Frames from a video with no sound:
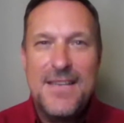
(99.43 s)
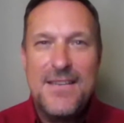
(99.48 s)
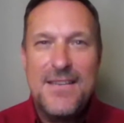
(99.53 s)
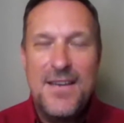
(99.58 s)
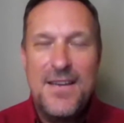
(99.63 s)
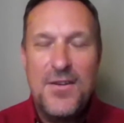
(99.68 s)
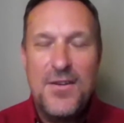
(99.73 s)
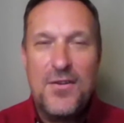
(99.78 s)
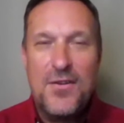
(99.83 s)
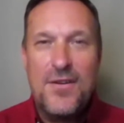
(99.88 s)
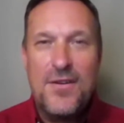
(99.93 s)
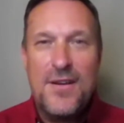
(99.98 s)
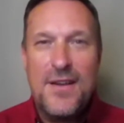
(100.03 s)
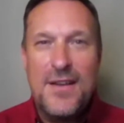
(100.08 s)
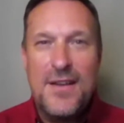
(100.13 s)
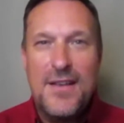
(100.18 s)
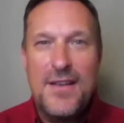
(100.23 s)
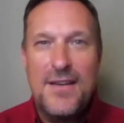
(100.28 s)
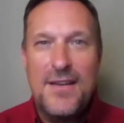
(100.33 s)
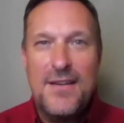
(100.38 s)
Here
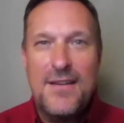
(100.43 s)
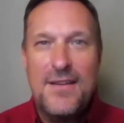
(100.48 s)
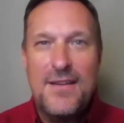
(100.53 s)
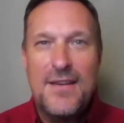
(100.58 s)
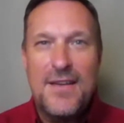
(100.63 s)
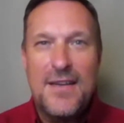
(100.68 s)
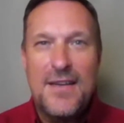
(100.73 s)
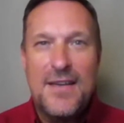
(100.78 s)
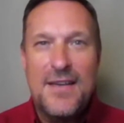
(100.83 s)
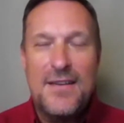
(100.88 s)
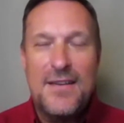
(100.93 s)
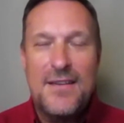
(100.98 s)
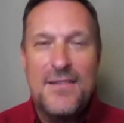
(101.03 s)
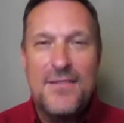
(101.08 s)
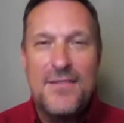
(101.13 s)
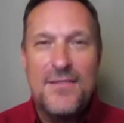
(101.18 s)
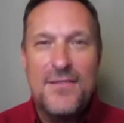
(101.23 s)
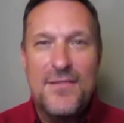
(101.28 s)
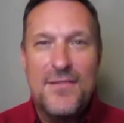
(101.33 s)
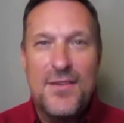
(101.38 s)
in
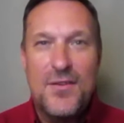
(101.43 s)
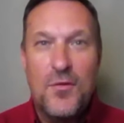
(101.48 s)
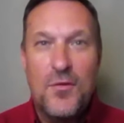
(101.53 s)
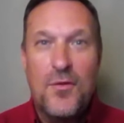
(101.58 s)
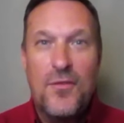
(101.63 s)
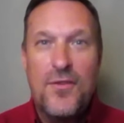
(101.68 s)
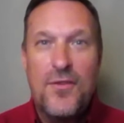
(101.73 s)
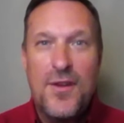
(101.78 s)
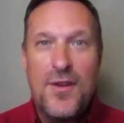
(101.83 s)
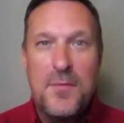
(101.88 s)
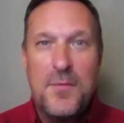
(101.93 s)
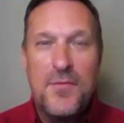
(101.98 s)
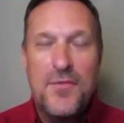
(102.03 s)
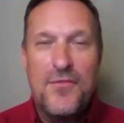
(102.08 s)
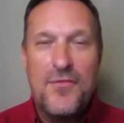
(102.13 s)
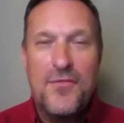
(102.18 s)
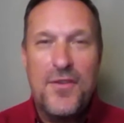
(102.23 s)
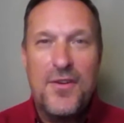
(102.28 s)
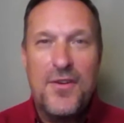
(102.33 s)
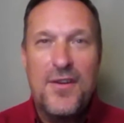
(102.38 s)
the Northern
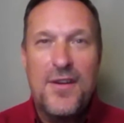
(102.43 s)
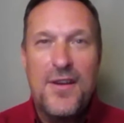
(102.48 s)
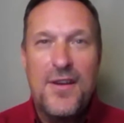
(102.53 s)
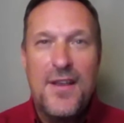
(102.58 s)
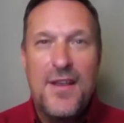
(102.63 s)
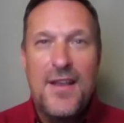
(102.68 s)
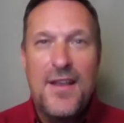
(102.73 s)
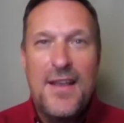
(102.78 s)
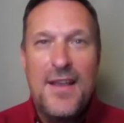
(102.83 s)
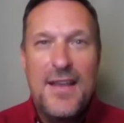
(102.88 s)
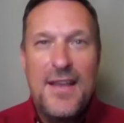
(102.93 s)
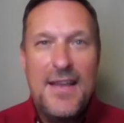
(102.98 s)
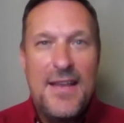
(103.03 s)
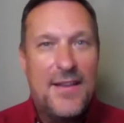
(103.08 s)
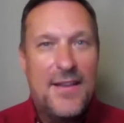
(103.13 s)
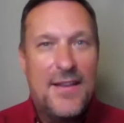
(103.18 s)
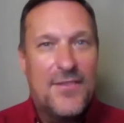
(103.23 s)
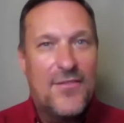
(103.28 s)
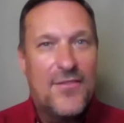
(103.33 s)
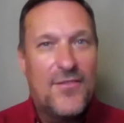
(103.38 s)
Hemisphere,
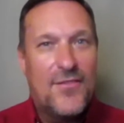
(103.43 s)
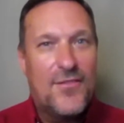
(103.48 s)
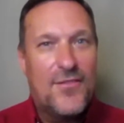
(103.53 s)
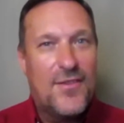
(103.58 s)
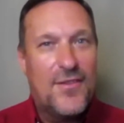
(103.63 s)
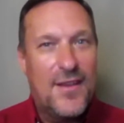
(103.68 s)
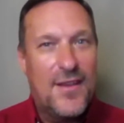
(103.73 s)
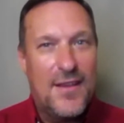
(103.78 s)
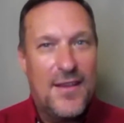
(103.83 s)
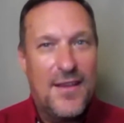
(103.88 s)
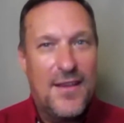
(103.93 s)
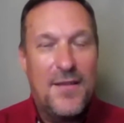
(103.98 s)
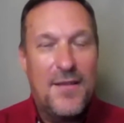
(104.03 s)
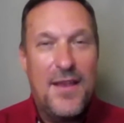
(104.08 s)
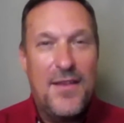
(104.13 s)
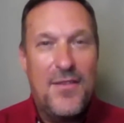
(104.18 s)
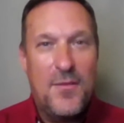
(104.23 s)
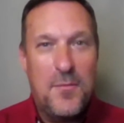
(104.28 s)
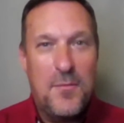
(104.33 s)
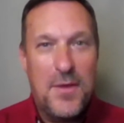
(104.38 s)
it's
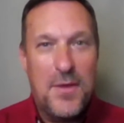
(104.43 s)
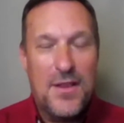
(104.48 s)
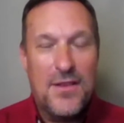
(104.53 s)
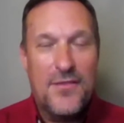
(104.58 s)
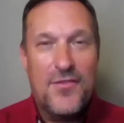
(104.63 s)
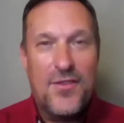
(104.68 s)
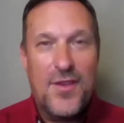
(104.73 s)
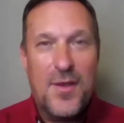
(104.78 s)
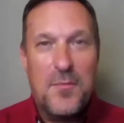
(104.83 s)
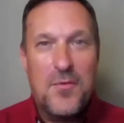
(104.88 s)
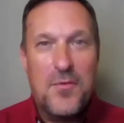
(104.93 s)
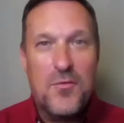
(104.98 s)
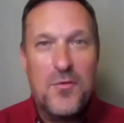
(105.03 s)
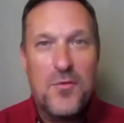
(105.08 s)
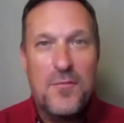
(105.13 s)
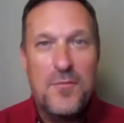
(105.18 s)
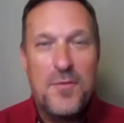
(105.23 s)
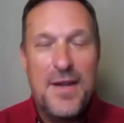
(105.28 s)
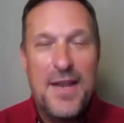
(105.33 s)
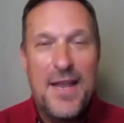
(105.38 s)
in the middle of summer.
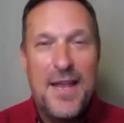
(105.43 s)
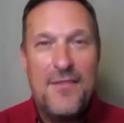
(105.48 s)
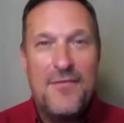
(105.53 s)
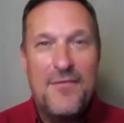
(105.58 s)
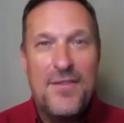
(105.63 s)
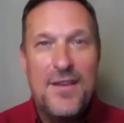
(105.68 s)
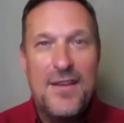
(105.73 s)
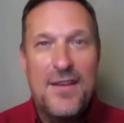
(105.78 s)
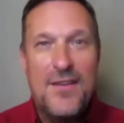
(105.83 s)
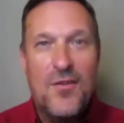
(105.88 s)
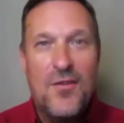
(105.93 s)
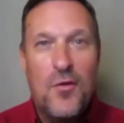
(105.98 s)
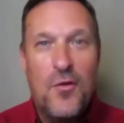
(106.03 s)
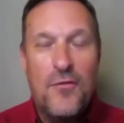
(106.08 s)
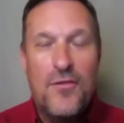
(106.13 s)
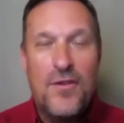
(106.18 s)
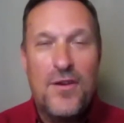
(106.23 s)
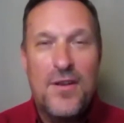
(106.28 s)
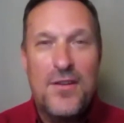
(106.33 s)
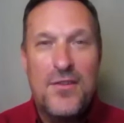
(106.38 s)
We've been having
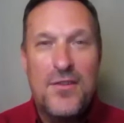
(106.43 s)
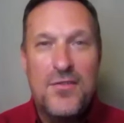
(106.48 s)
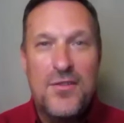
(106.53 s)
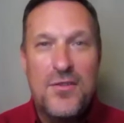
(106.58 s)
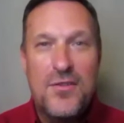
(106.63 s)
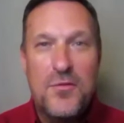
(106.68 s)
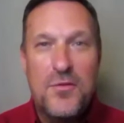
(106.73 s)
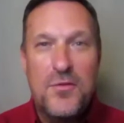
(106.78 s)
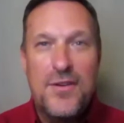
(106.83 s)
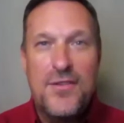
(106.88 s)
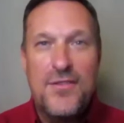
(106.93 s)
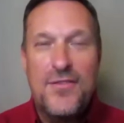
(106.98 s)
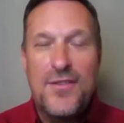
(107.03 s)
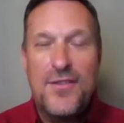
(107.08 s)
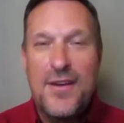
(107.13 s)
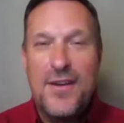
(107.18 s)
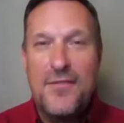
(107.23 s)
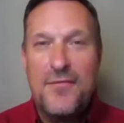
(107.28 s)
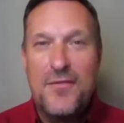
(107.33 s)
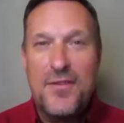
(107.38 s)
over 100 degrees
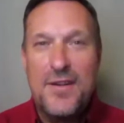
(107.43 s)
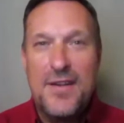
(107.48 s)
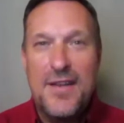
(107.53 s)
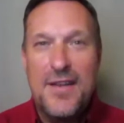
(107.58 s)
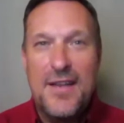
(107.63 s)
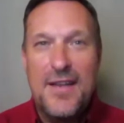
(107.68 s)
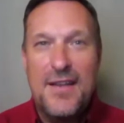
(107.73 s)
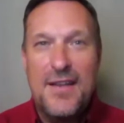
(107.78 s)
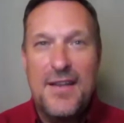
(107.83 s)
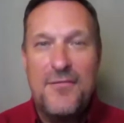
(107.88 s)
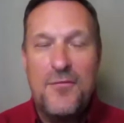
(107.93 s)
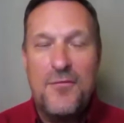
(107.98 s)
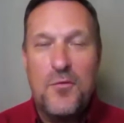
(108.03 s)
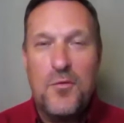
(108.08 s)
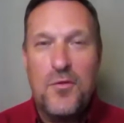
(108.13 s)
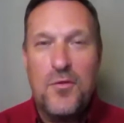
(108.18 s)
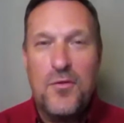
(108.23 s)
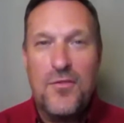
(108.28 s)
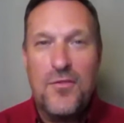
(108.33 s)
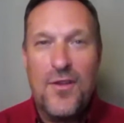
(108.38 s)
every day
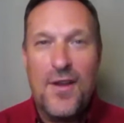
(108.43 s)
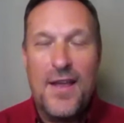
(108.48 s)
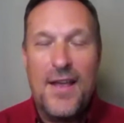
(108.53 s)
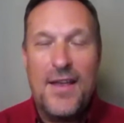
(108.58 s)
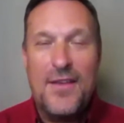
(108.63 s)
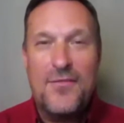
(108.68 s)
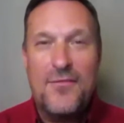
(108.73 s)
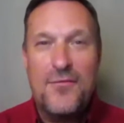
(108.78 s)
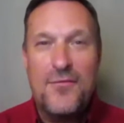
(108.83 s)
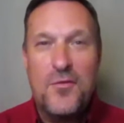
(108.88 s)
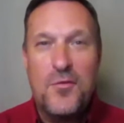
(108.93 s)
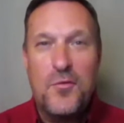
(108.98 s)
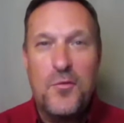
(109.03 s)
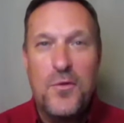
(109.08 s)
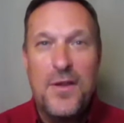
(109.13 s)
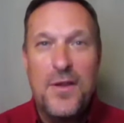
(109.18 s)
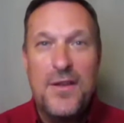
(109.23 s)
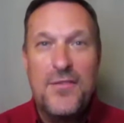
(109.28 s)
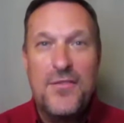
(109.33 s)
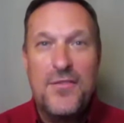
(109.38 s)
for the last few
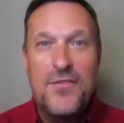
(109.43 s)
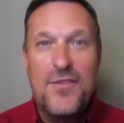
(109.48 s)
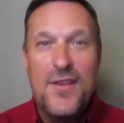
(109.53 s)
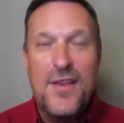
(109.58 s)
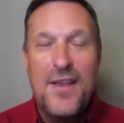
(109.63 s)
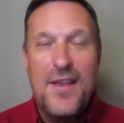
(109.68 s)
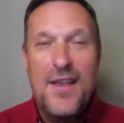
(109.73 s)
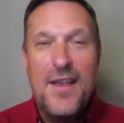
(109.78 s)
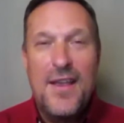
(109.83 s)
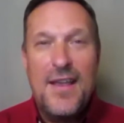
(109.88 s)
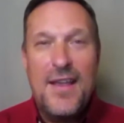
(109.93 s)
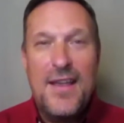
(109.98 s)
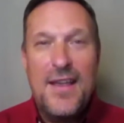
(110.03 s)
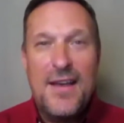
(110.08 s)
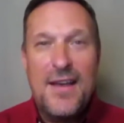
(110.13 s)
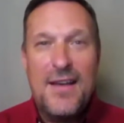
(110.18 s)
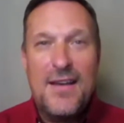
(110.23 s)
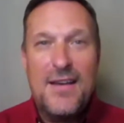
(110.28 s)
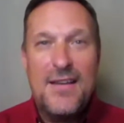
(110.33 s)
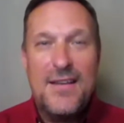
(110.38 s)
weeks
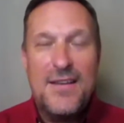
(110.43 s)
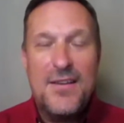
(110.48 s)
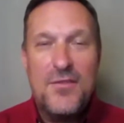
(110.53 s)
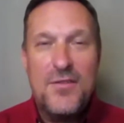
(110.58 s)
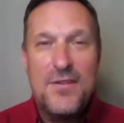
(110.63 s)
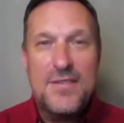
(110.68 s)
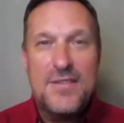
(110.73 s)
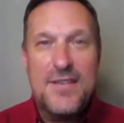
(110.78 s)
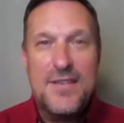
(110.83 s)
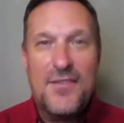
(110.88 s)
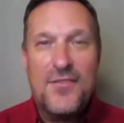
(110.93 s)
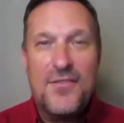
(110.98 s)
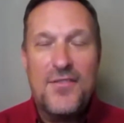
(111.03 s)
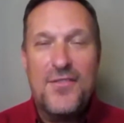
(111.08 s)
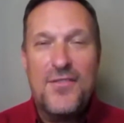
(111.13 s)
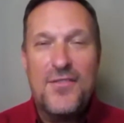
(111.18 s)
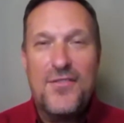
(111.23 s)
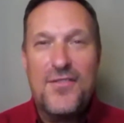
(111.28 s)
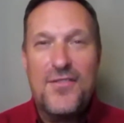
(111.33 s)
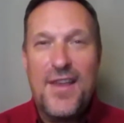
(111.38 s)
here in
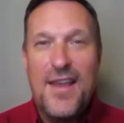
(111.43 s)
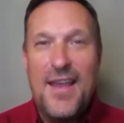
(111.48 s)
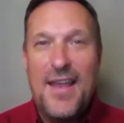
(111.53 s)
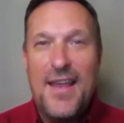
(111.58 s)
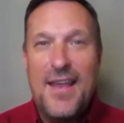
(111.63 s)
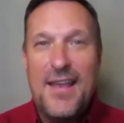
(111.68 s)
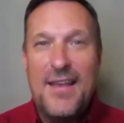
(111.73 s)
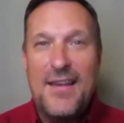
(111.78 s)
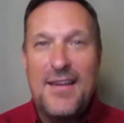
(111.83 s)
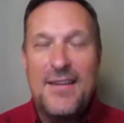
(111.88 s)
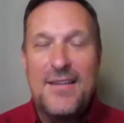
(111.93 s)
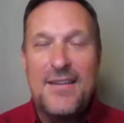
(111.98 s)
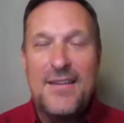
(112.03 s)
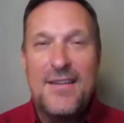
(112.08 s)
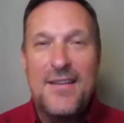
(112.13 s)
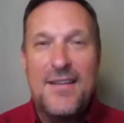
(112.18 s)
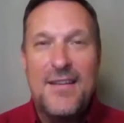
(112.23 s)
Texas. And